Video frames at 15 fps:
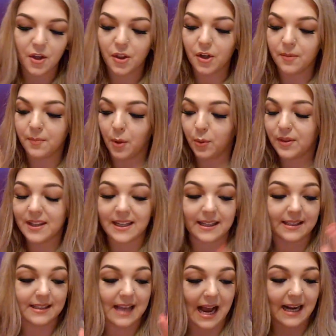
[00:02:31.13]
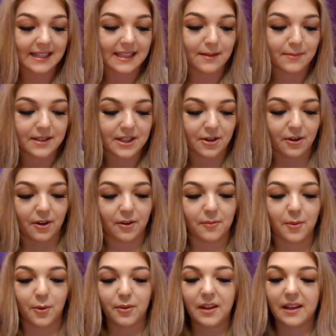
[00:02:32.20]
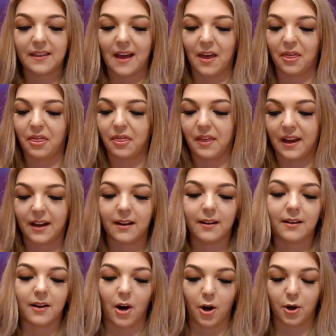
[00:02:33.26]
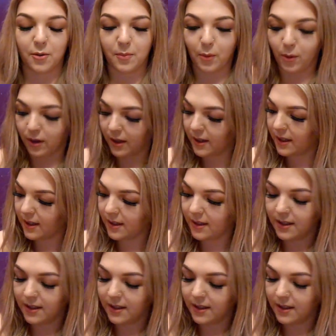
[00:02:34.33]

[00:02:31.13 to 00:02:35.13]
they're both the exact same material, both like that thick cardboard.